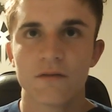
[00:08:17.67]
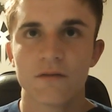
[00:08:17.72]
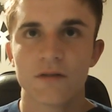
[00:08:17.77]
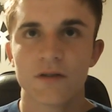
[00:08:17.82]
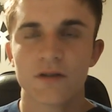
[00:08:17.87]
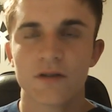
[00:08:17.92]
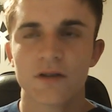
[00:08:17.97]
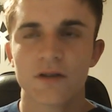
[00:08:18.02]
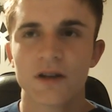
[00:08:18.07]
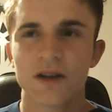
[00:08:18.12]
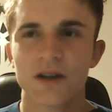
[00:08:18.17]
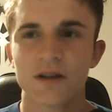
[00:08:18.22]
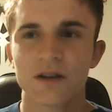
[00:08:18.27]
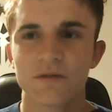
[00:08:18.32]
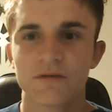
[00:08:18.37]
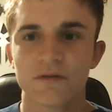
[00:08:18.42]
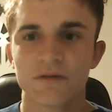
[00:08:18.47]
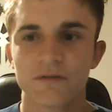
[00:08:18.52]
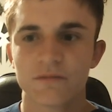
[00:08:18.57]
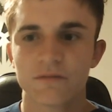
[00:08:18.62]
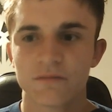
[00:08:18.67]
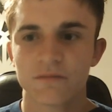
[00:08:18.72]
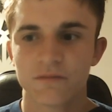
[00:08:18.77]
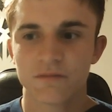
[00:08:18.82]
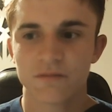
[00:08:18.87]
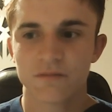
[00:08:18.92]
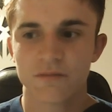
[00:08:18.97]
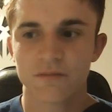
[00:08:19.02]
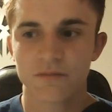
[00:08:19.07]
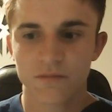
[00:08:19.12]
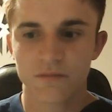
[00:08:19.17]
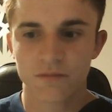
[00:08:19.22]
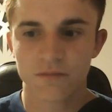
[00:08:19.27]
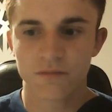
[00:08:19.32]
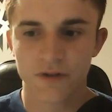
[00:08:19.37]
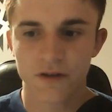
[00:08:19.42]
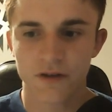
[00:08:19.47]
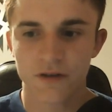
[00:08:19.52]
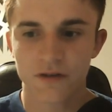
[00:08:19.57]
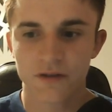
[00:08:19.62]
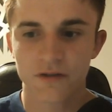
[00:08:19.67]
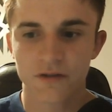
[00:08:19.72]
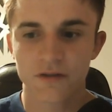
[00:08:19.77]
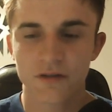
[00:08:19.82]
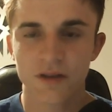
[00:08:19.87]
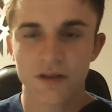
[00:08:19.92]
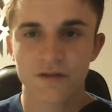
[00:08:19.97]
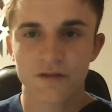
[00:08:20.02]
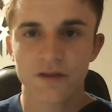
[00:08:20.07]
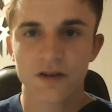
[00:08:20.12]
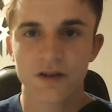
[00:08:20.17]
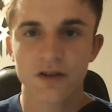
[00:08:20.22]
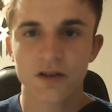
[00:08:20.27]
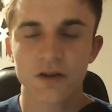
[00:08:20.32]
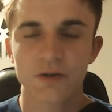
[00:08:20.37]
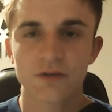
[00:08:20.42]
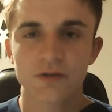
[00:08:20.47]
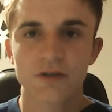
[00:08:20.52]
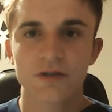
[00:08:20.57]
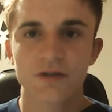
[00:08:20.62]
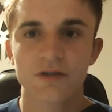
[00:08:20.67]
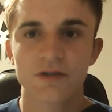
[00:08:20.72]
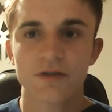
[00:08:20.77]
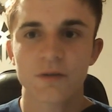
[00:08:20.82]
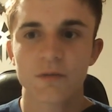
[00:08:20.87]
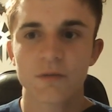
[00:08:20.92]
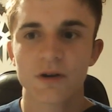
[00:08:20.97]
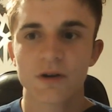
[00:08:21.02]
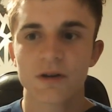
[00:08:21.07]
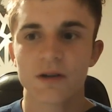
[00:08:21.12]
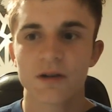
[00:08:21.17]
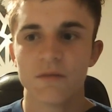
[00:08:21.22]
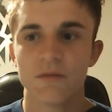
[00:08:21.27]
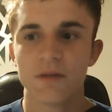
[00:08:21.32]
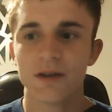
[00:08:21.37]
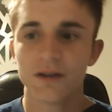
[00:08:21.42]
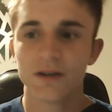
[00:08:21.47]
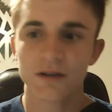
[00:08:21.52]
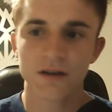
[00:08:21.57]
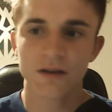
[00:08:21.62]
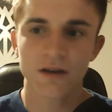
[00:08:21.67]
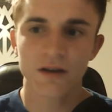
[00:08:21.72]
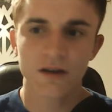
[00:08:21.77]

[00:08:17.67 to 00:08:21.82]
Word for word: You're late brothers, that's the closest someone can be,